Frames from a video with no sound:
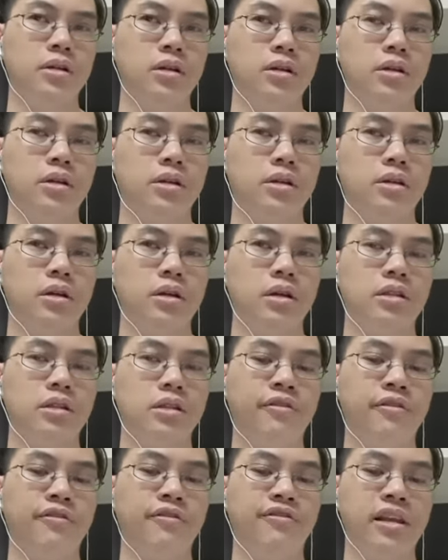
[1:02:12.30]
it's
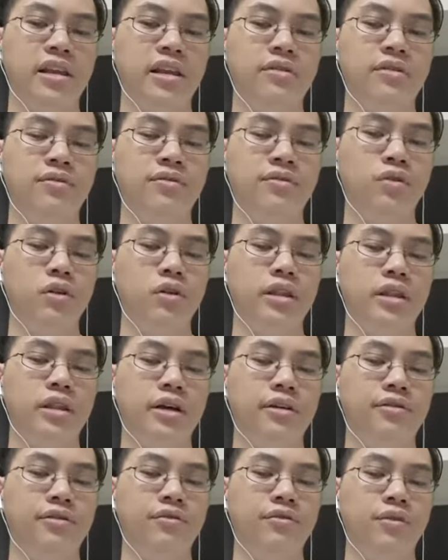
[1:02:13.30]
not flavorful enough
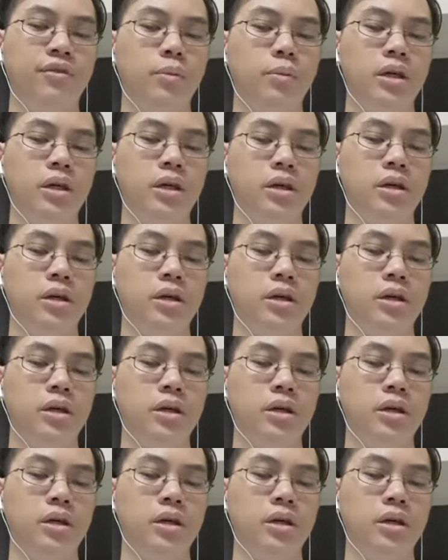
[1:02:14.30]
for me.